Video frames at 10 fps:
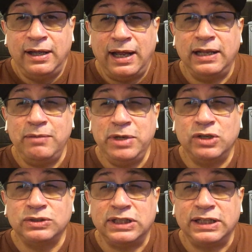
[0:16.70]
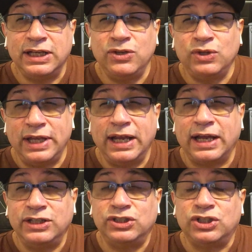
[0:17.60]
And let me know something you think
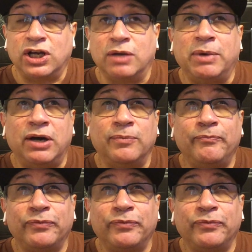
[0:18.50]
I should talk about.